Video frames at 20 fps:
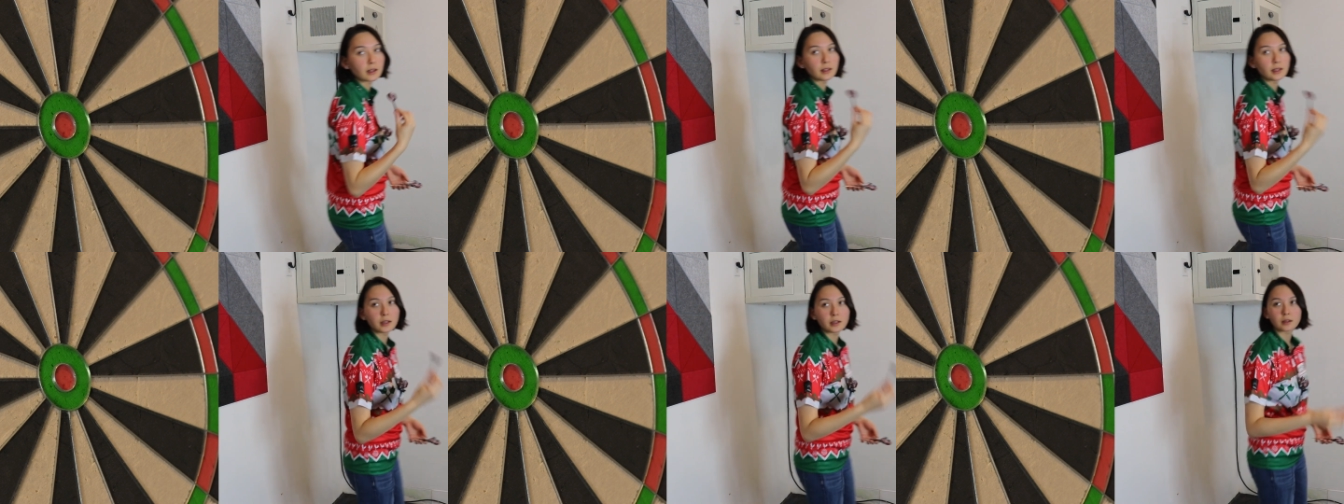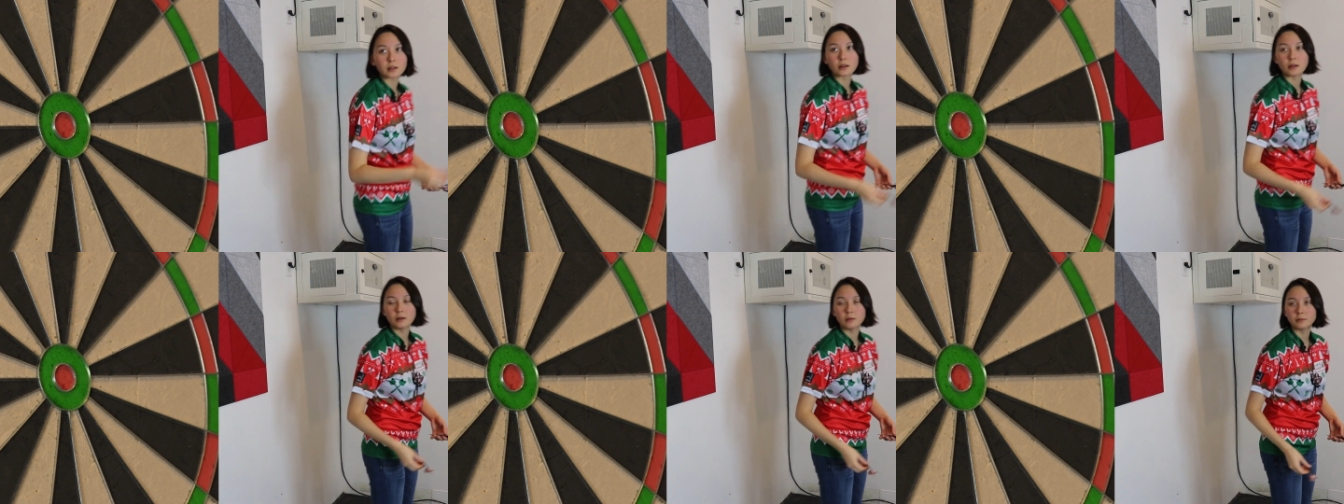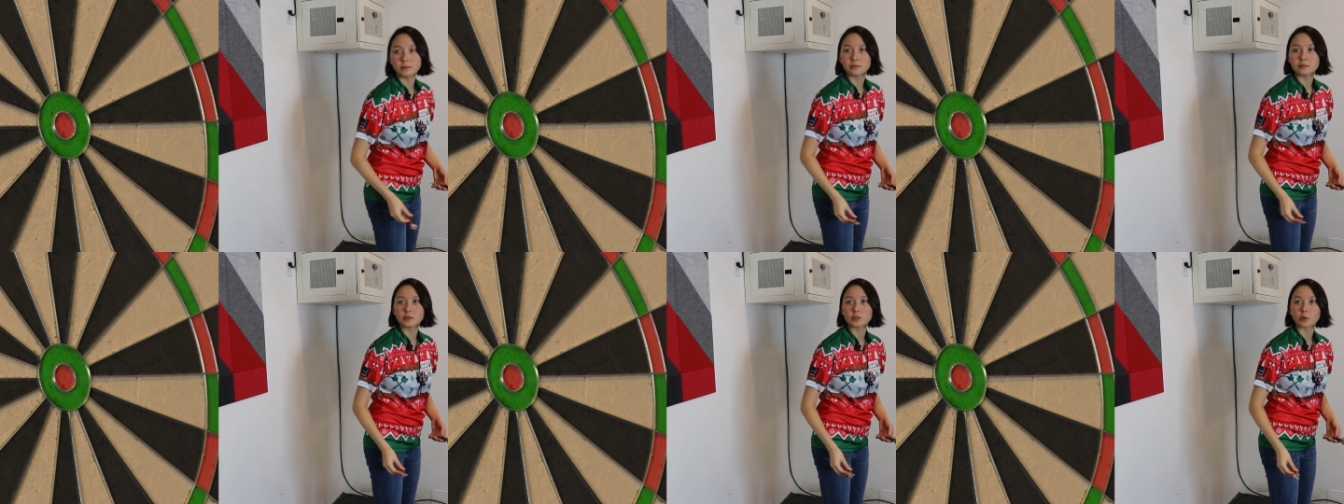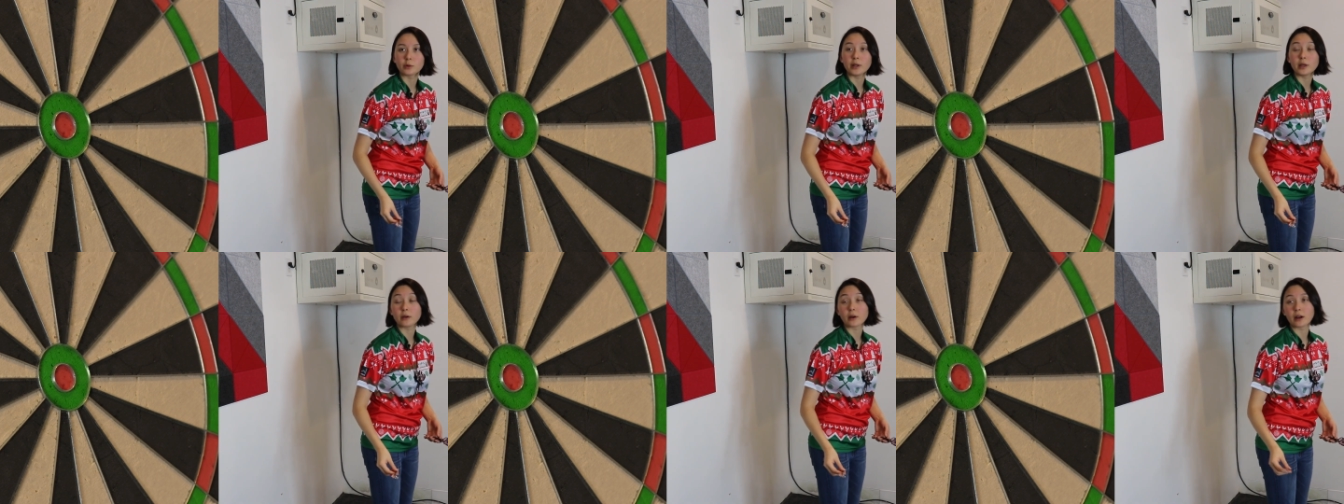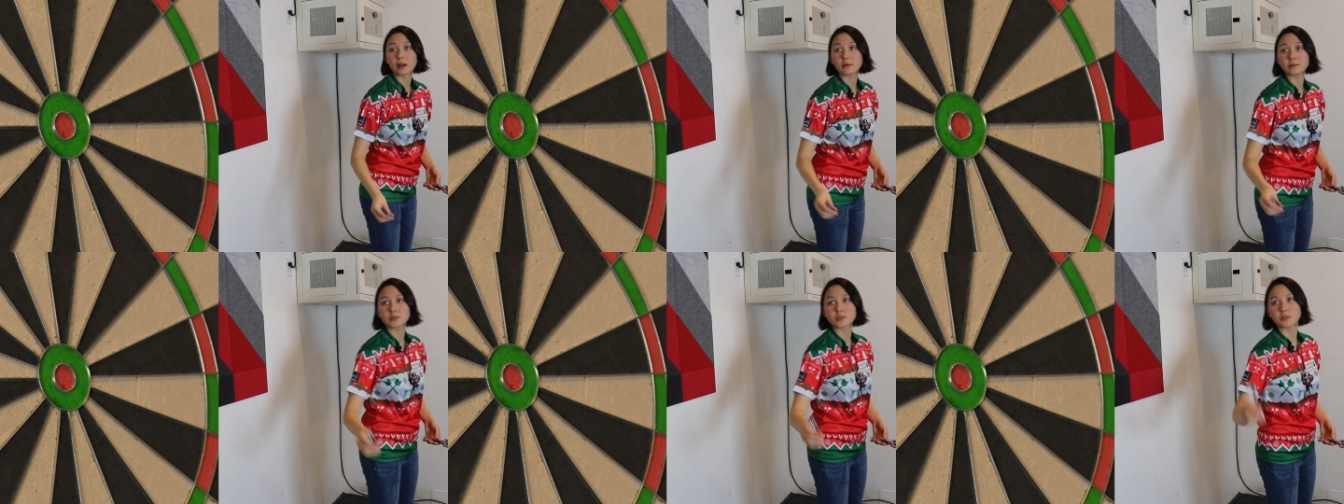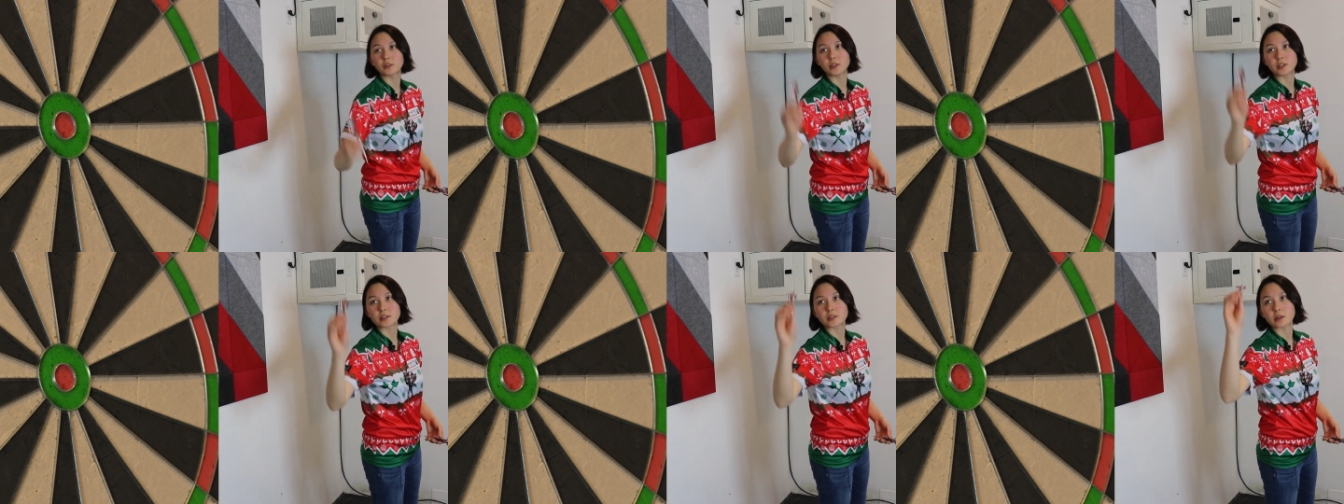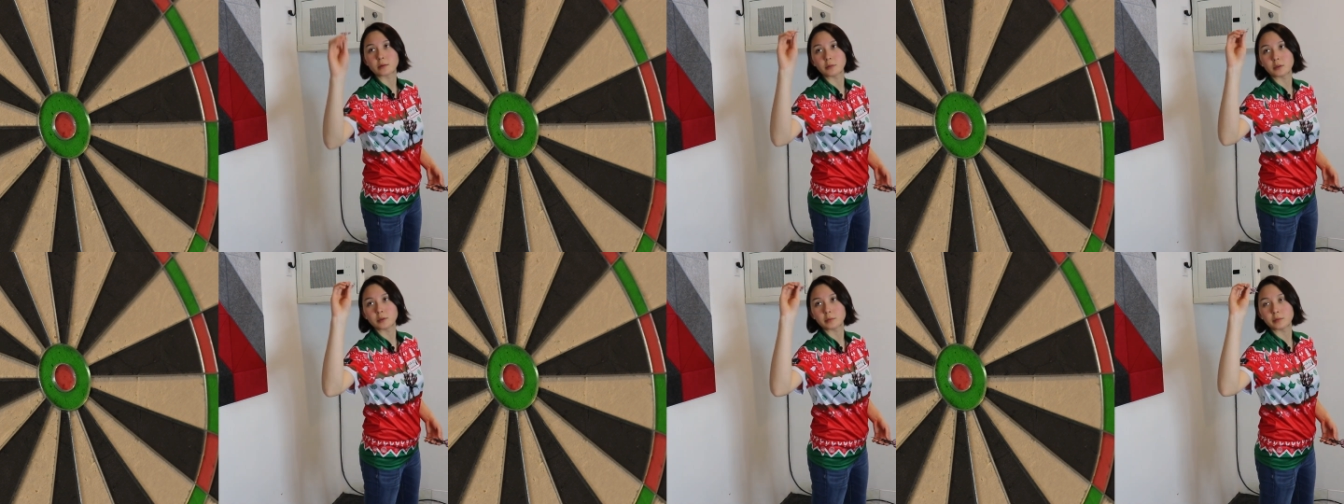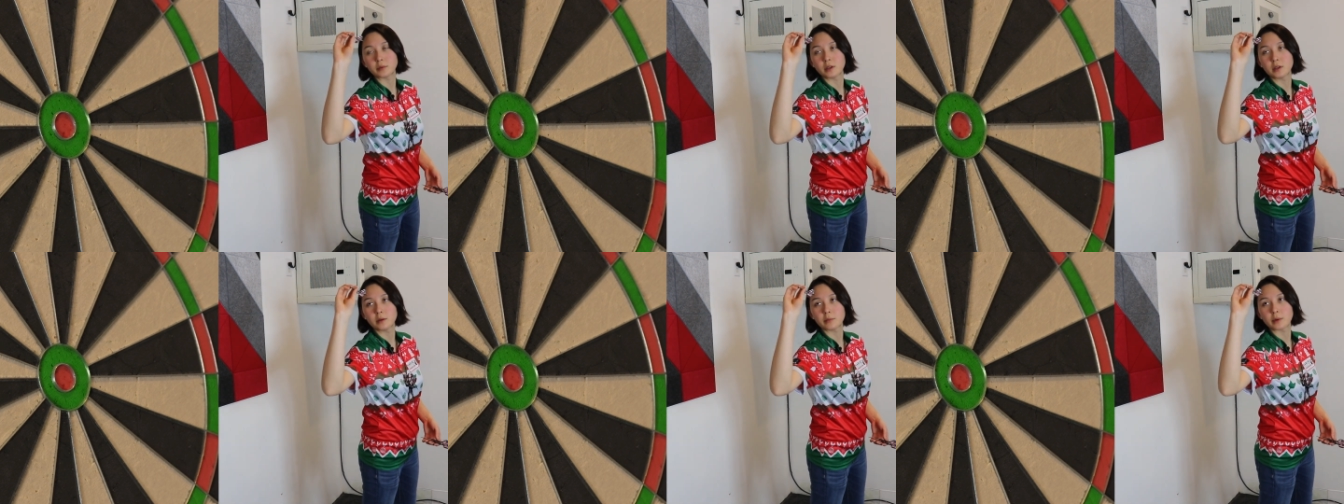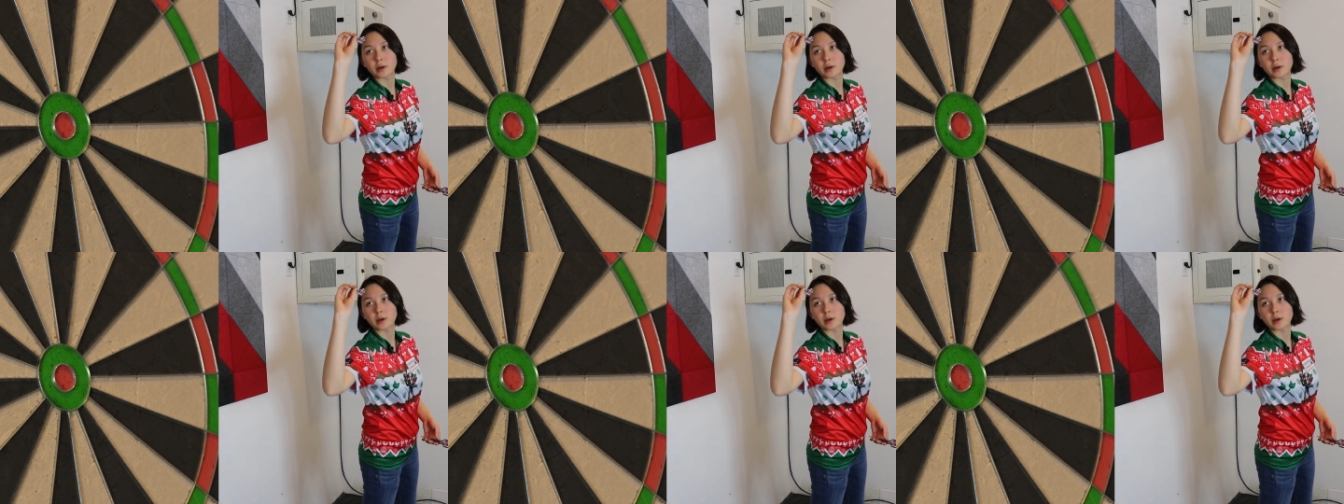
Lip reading: like 20 grams fully assembled